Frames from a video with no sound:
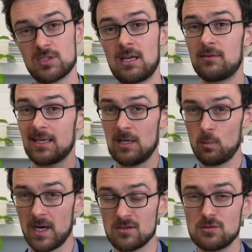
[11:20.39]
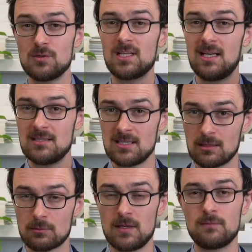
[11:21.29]
You could have like your 1 and 2 kids, your
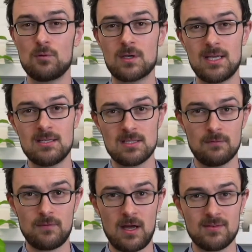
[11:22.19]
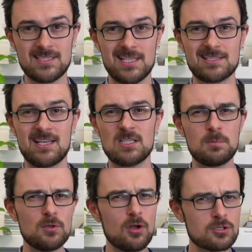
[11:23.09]
3 and 4 kids, your 5 and 6 kids,
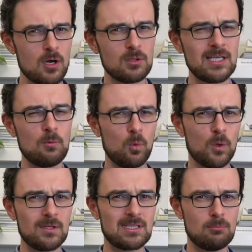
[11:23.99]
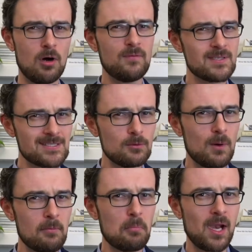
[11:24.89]
but not totally walling them off. It's still
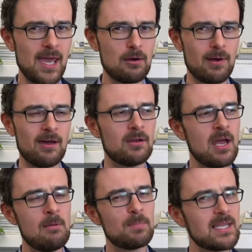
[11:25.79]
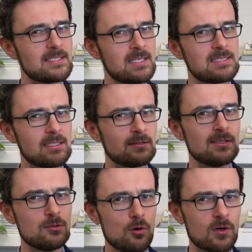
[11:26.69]
one playground, but there's these little
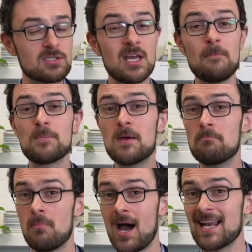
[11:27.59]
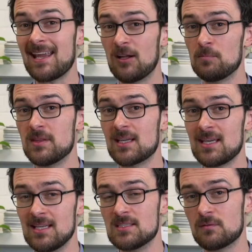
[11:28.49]
nooks that might help the
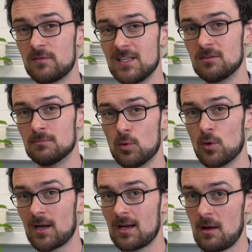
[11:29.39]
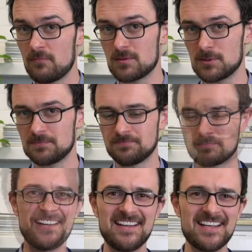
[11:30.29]
kids feel more comfortable.
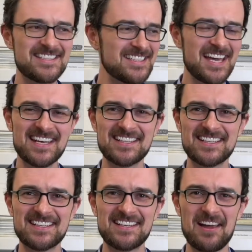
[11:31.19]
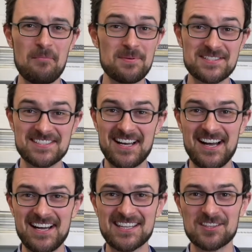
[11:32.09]
Isn't that a
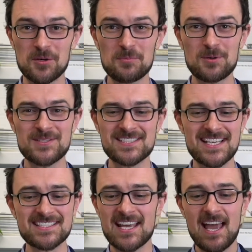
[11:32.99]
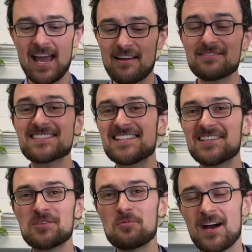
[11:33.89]
bizarre thought process? Every
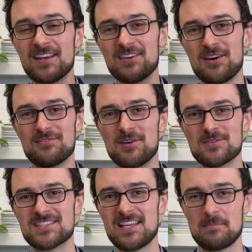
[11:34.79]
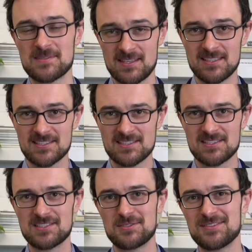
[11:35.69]
single one of those steps that this
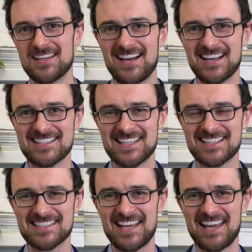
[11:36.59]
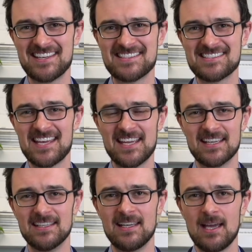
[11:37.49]
student architect had
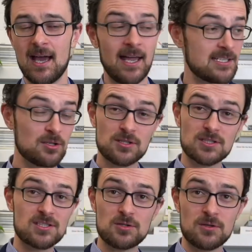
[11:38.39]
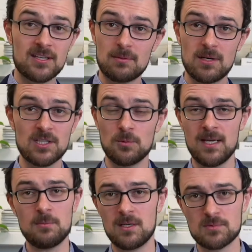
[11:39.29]
taken, and it's not just a student thing, by the
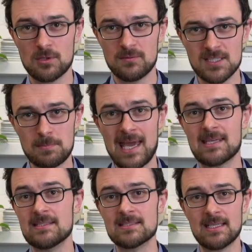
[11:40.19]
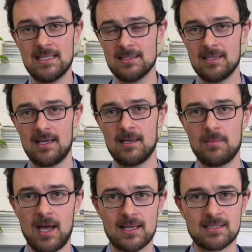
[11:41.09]
way, we observe these patterns in
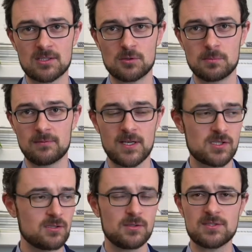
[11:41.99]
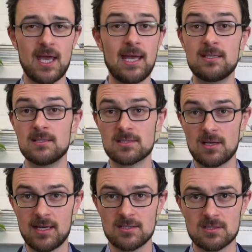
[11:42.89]
architectural professionals and in
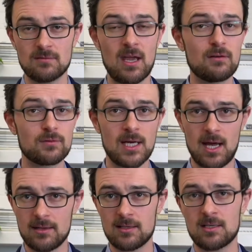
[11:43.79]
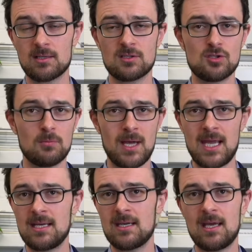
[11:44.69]
designers of every other
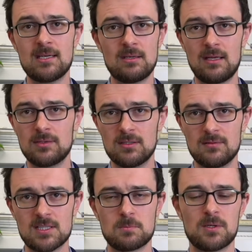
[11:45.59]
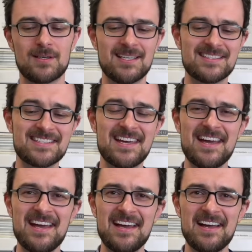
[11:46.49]
domain and level of experience.
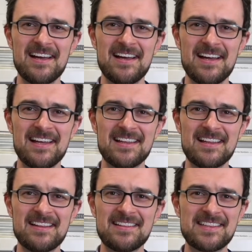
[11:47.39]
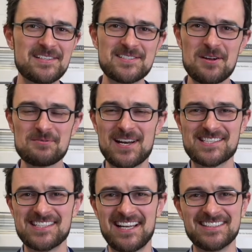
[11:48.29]
There's no
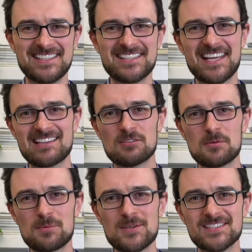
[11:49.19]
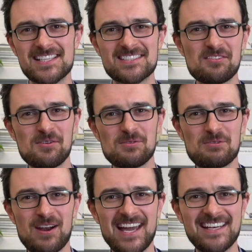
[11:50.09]
rationality to that thought process at
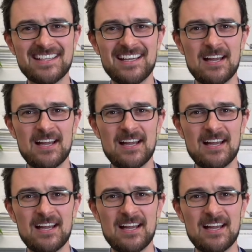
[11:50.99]
all, right?